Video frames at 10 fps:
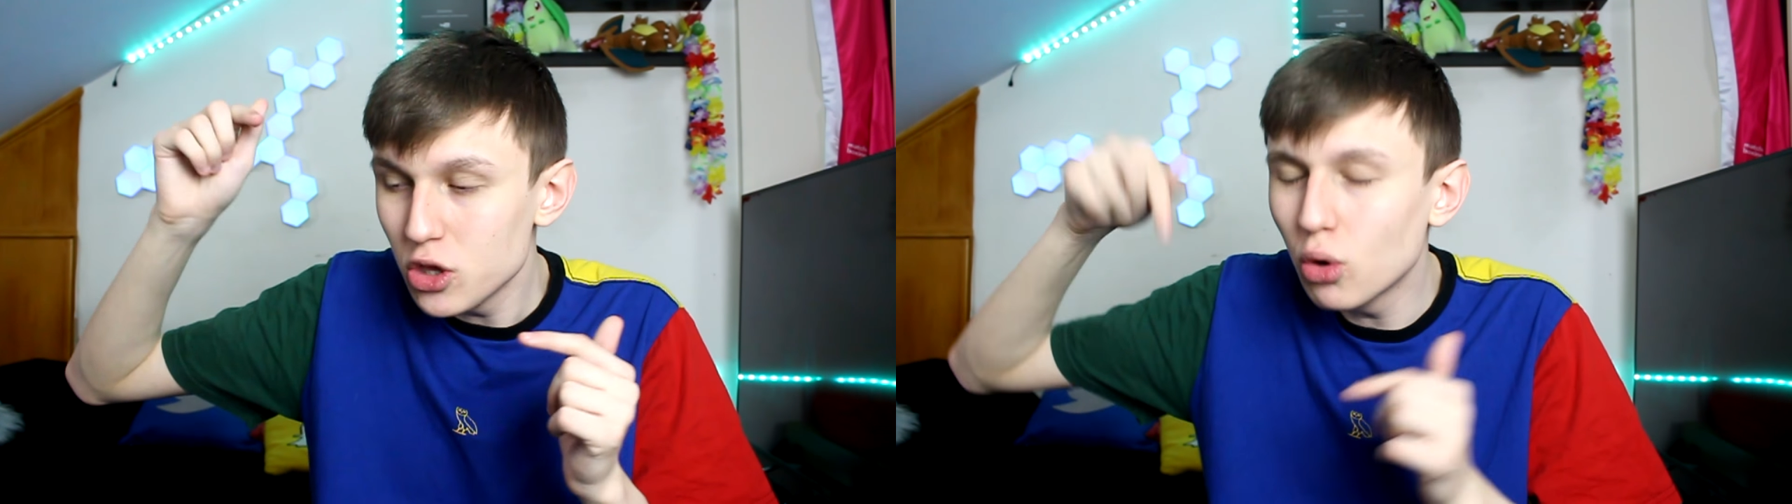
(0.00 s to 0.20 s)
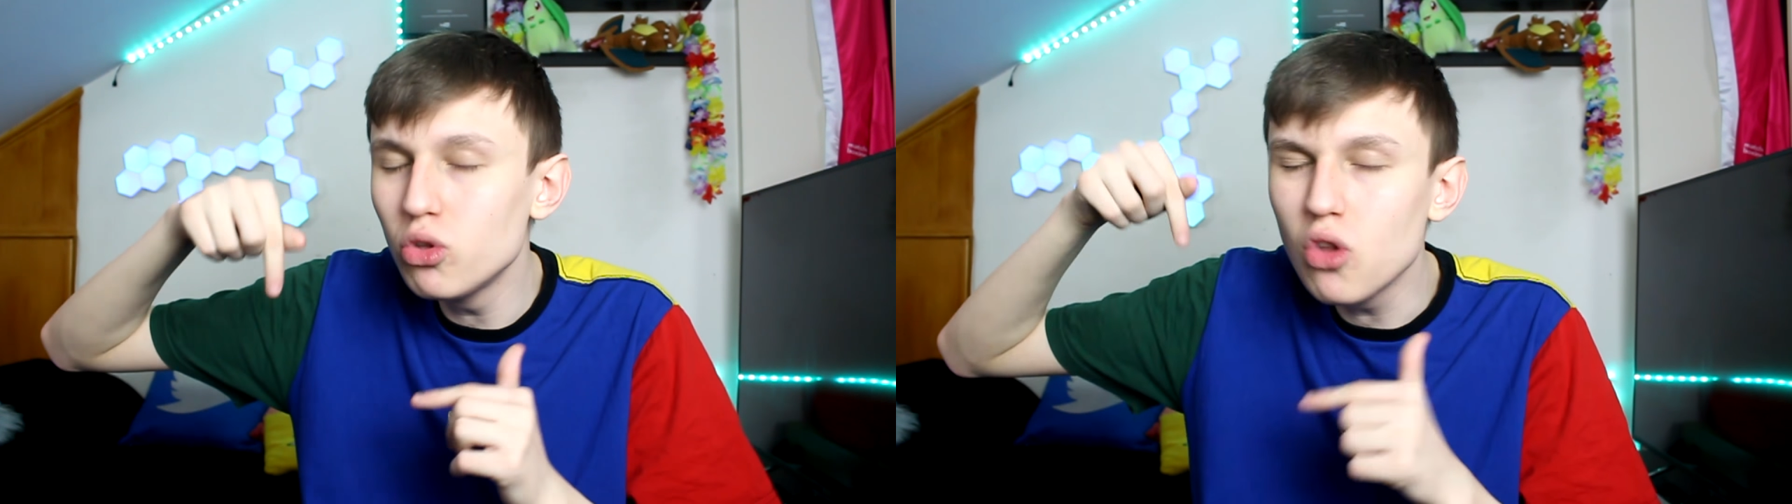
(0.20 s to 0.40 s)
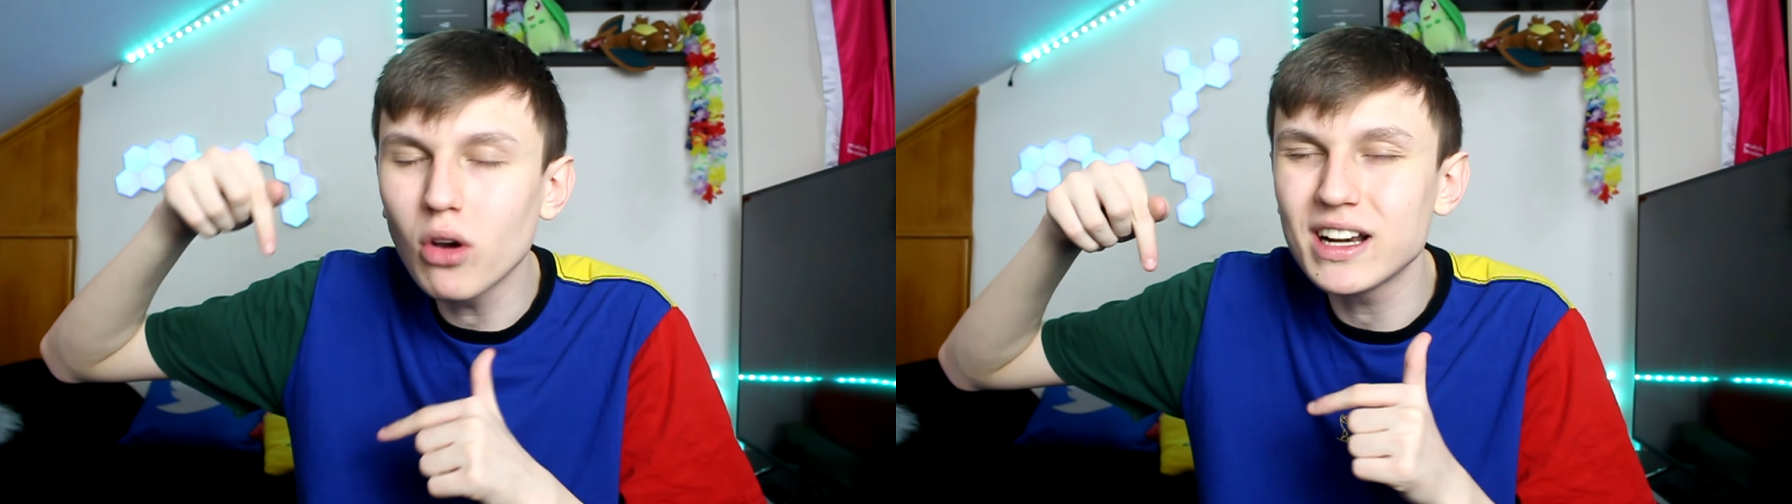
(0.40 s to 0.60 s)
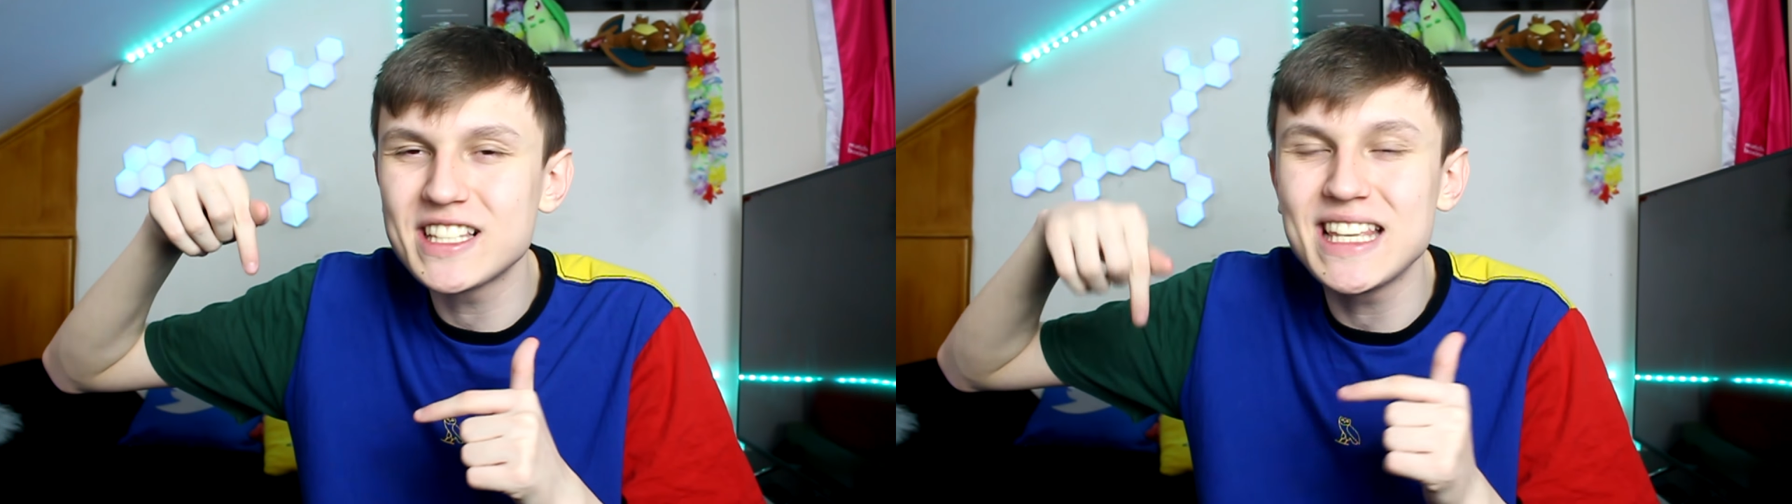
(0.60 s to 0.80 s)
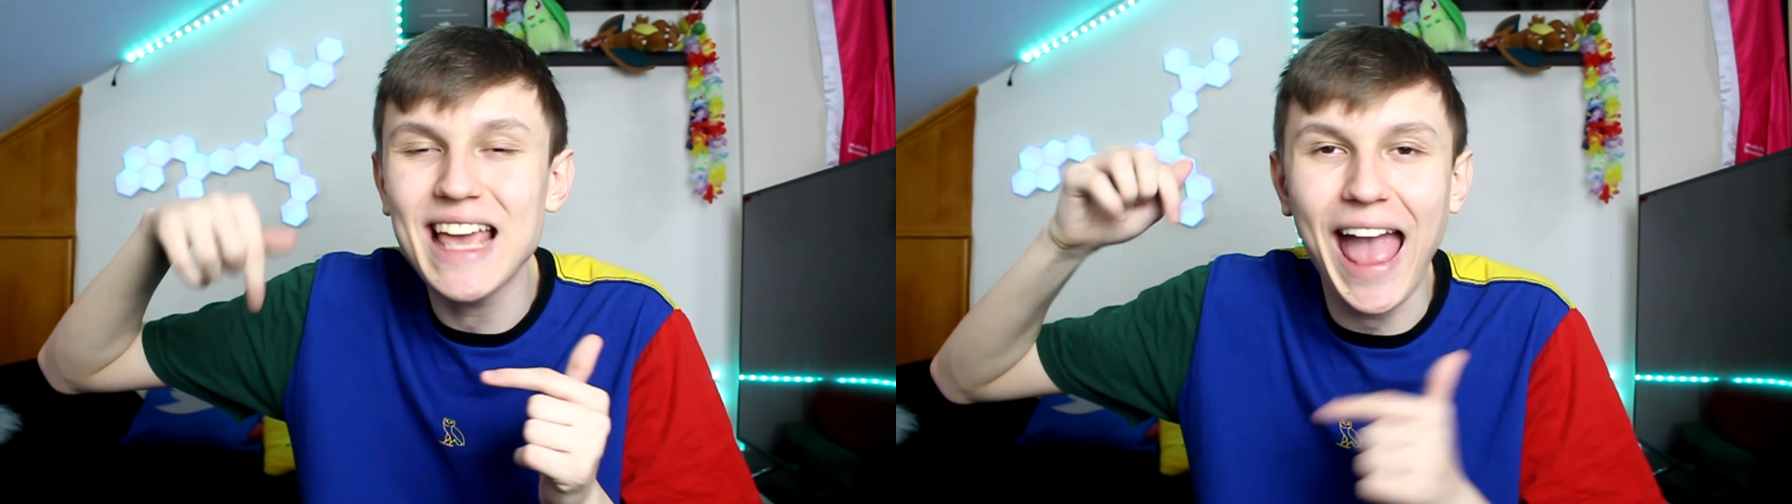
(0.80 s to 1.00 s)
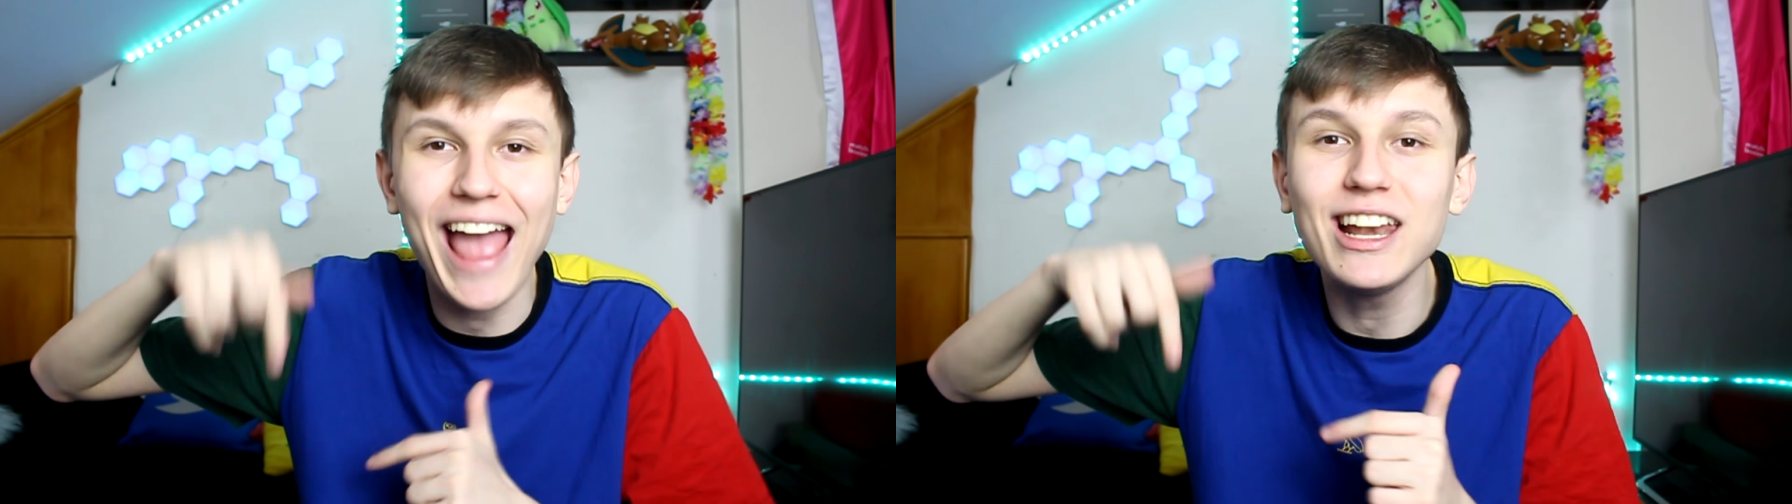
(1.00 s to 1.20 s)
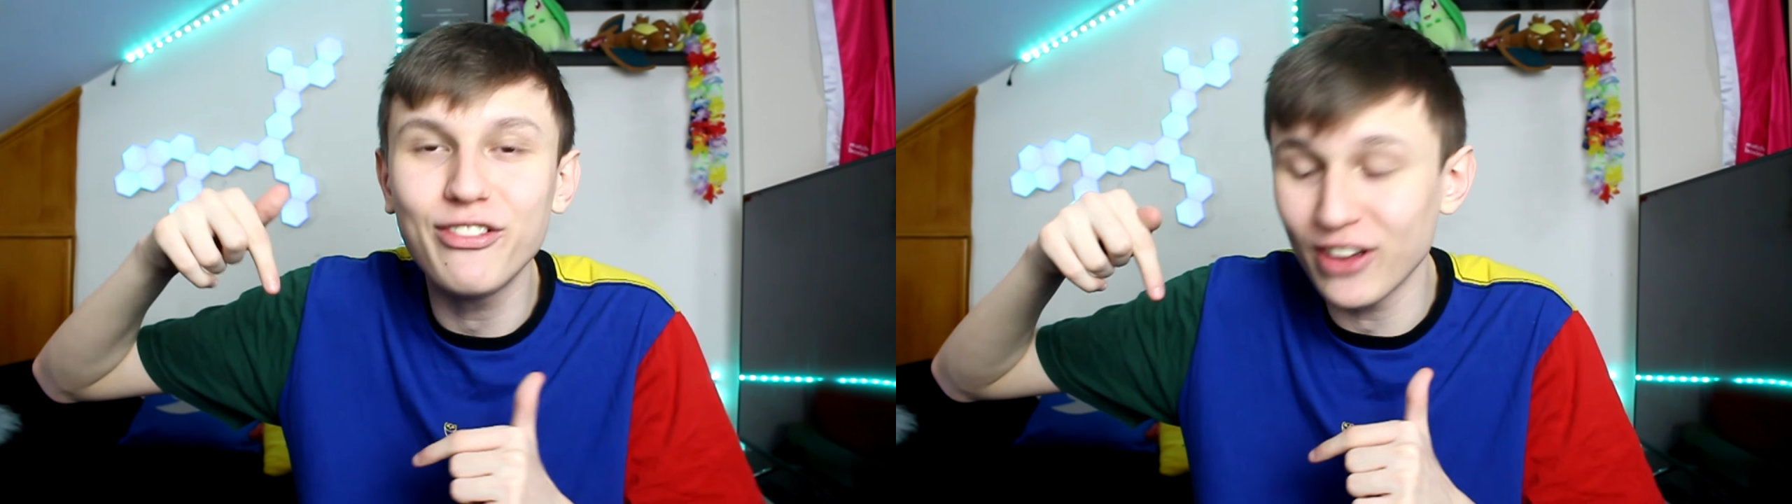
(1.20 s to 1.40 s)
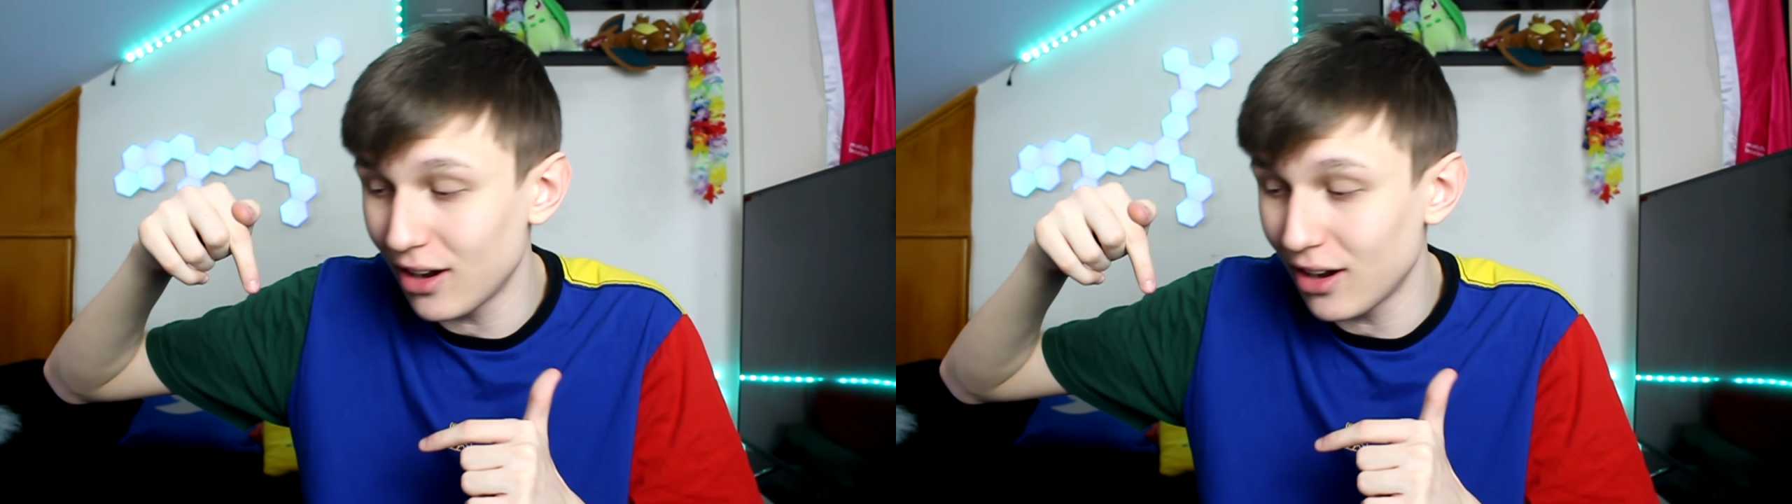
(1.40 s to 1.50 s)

You're not going to see anything